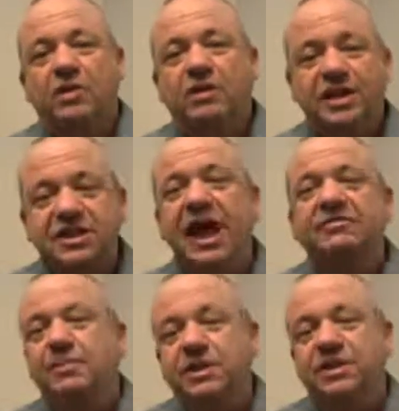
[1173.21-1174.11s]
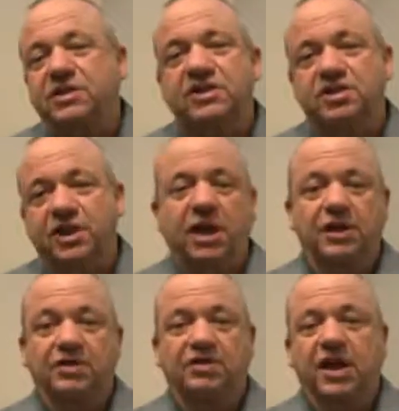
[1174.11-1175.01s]
there doesn't have to be such an
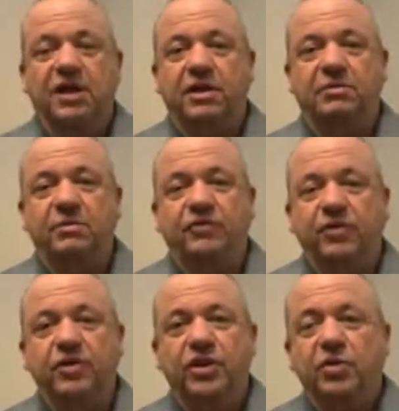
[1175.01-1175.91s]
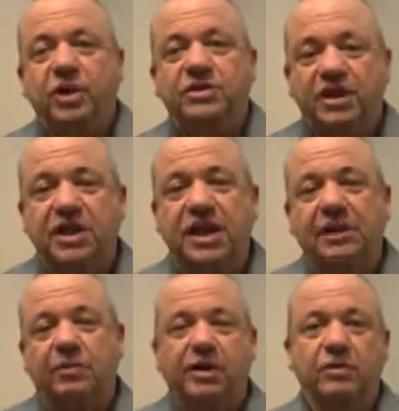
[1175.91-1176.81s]
understanding before the U.S. to
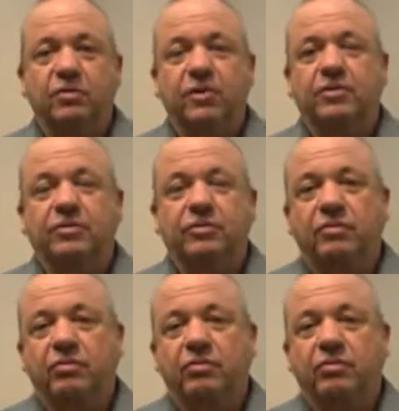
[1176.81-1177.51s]
collaborate with